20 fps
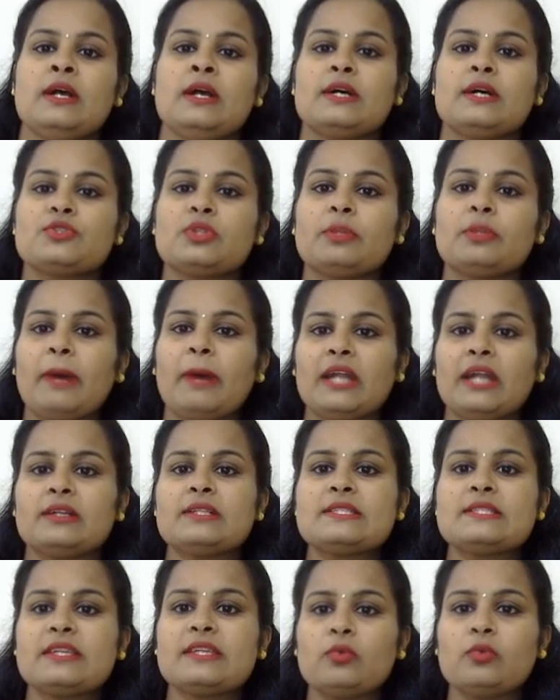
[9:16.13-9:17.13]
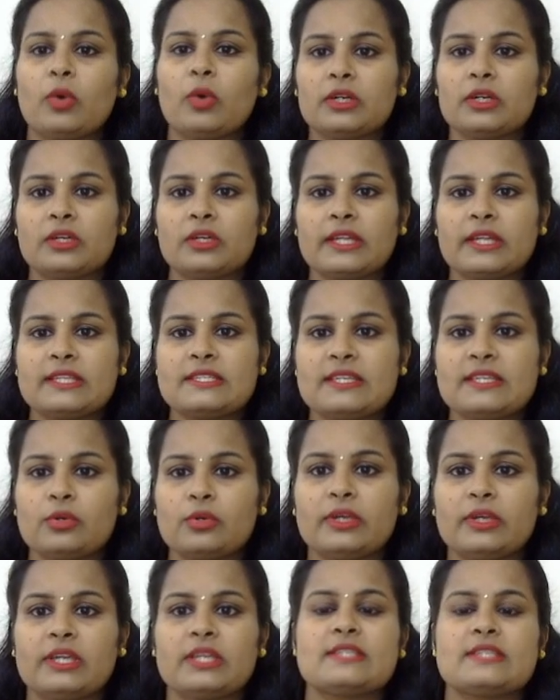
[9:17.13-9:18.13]
So the particles in water at 0
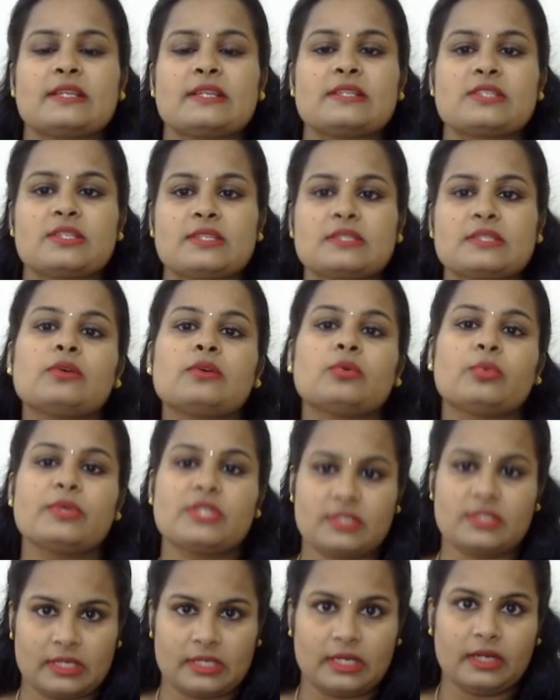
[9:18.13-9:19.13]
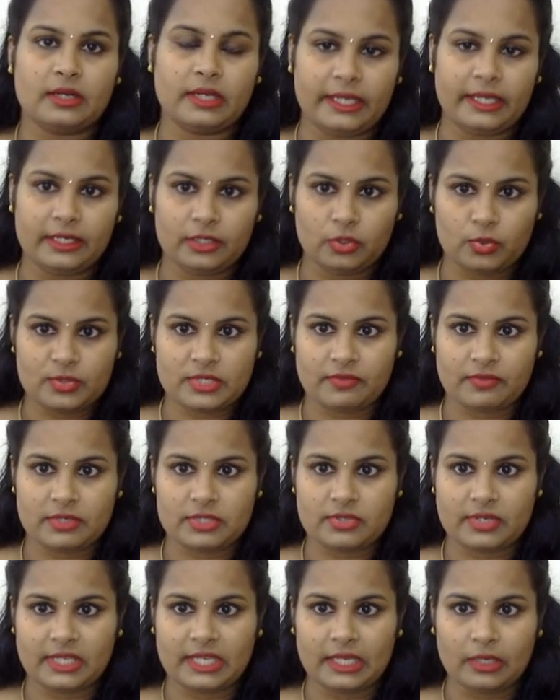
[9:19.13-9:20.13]
degrees Celsius, which is again
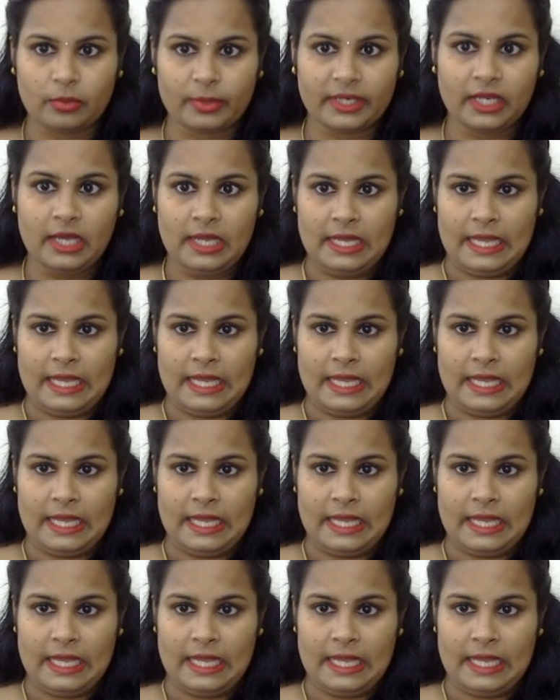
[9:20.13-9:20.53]
273 Kelvin,